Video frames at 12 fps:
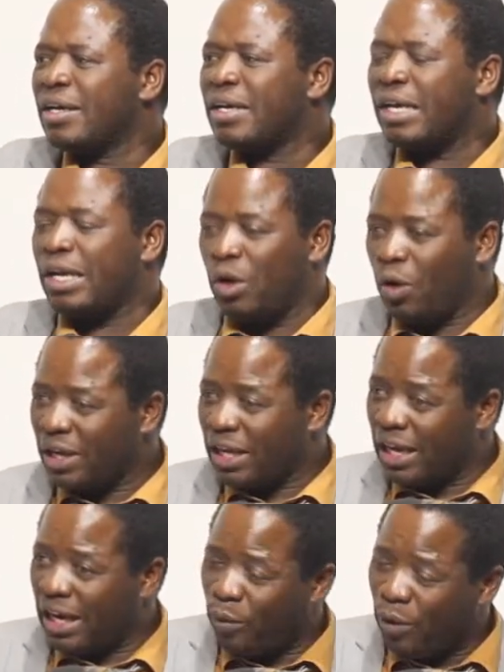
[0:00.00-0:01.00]
He, lo-
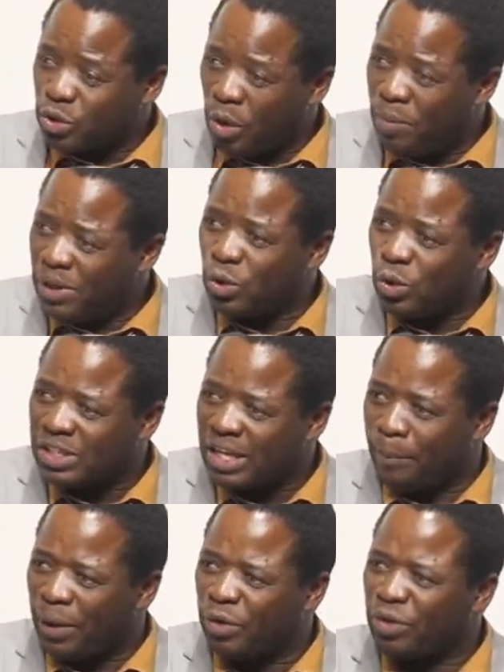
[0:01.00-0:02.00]
he was almost losing
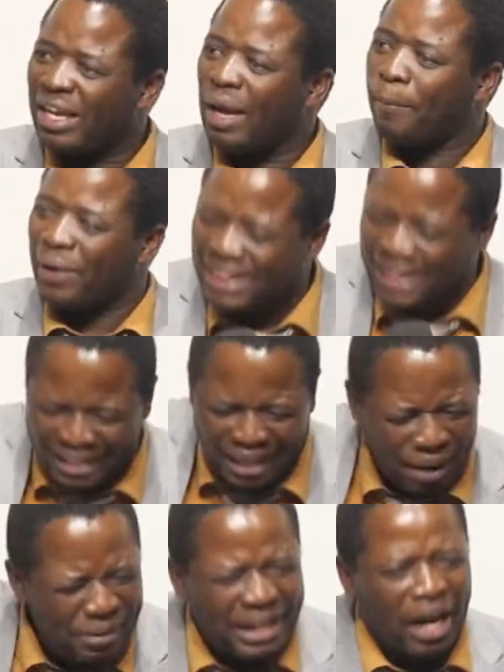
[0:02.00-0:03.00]
a battle. Then a brother
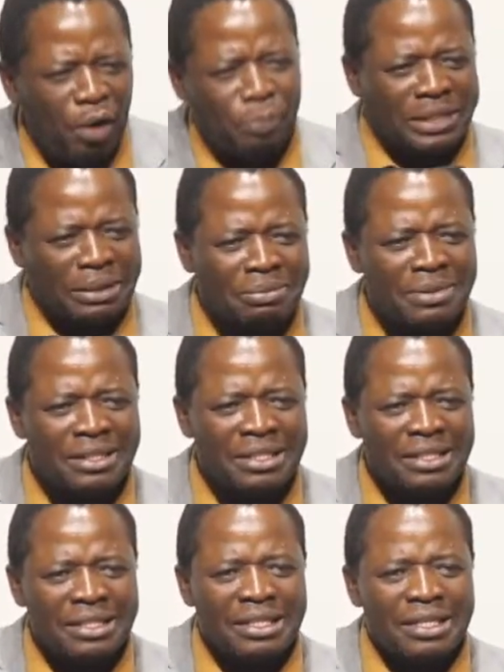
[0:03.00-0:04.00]
came and helped him.
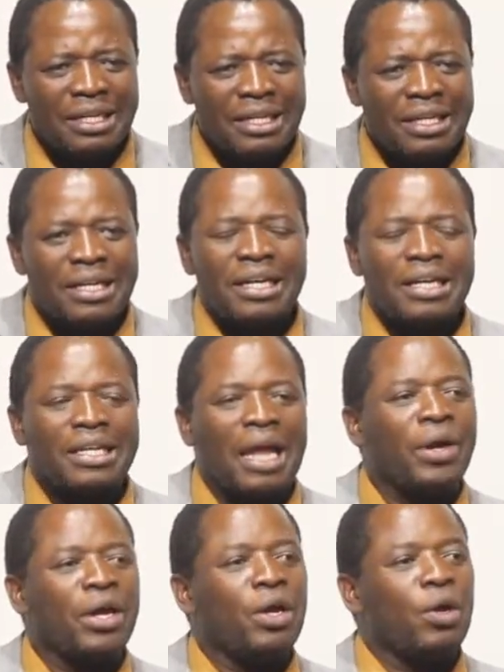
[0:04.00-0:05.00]

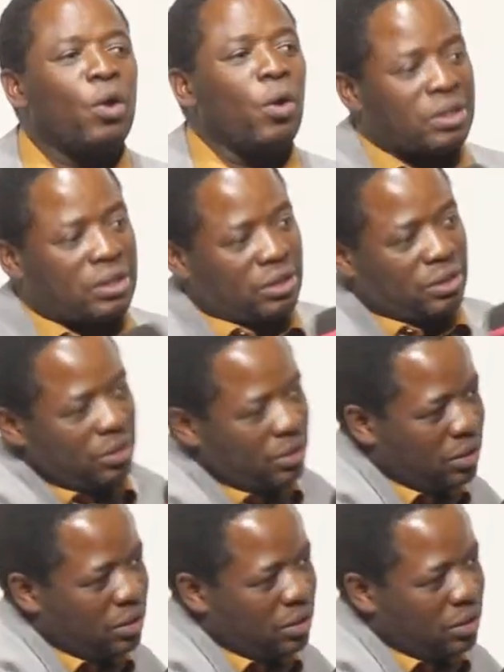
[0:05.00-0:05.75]
Now he lost